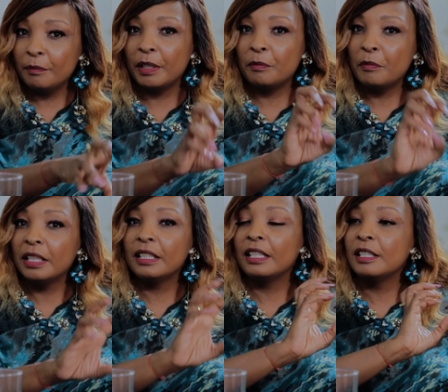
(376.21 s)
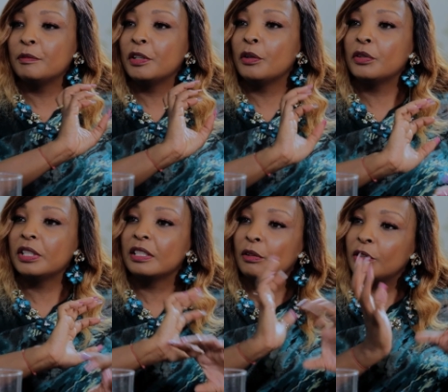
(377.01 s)
But milk is because
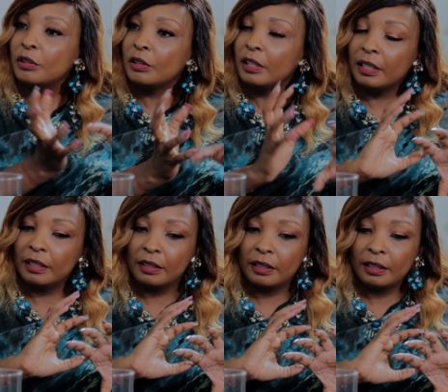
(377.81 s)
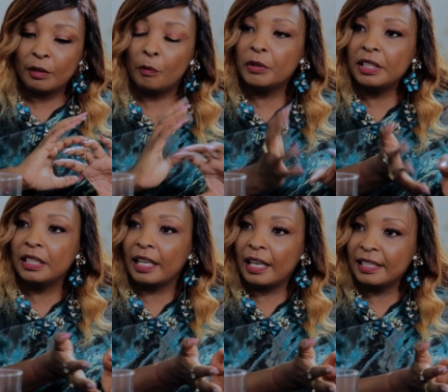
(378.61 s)
it's complete,
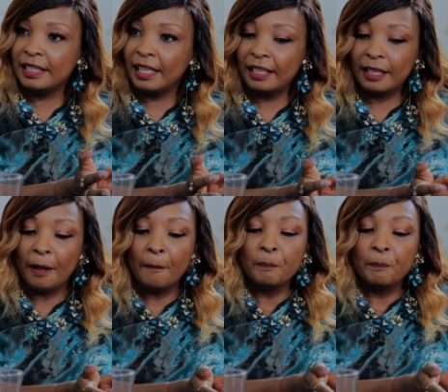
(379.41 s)
like I said.